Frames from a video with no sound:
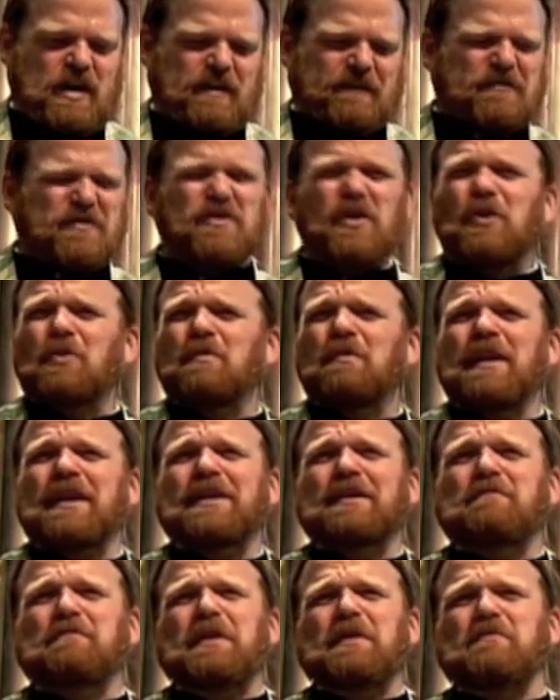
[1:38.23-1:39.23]
of so
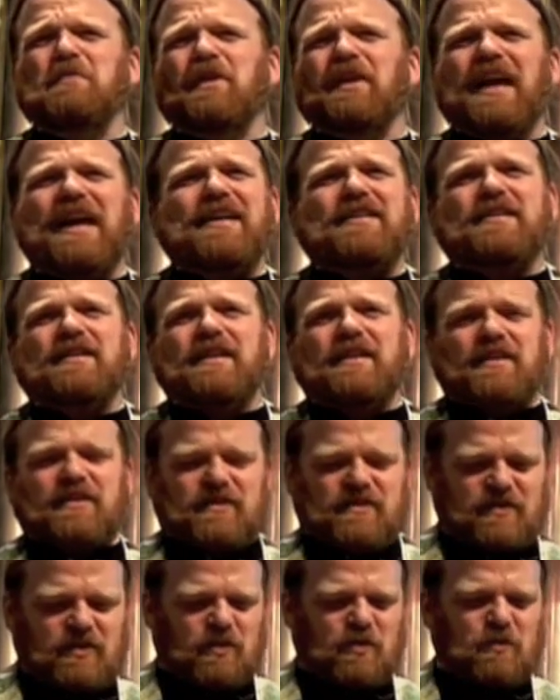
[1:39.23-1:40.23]
many people asking
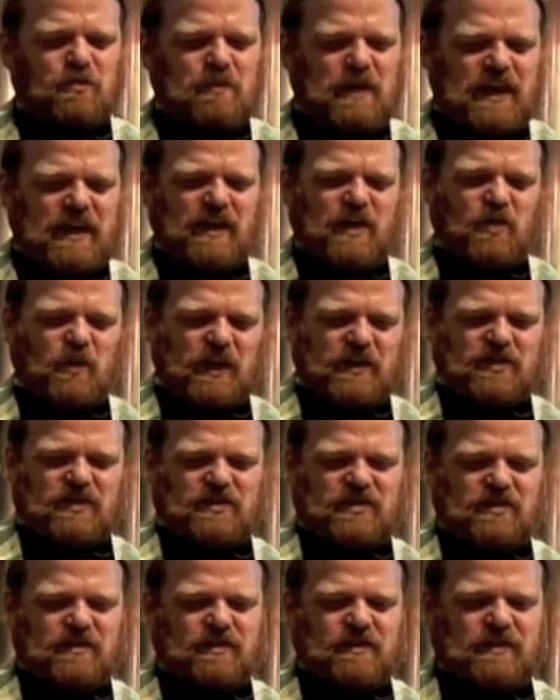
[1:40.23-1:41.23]
so many
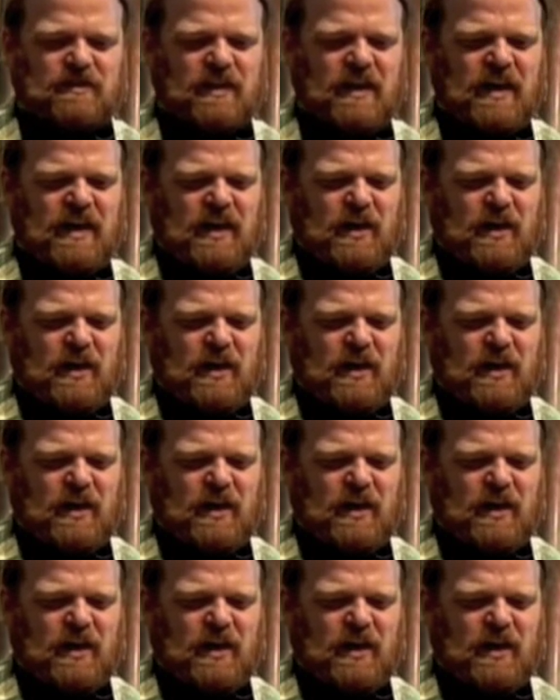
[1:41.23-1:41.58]
questions,